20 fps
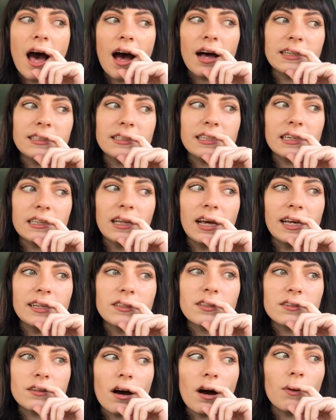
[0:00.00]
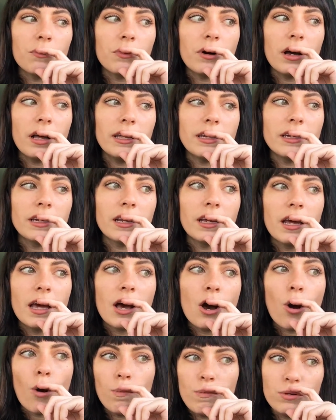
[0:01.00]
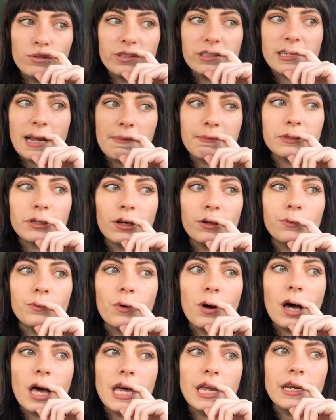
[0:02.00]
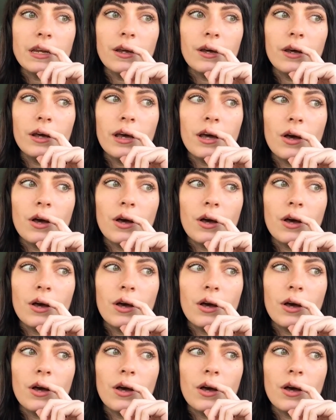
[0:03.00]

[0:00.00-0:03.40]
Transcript: until I saw one, almost stepped on one,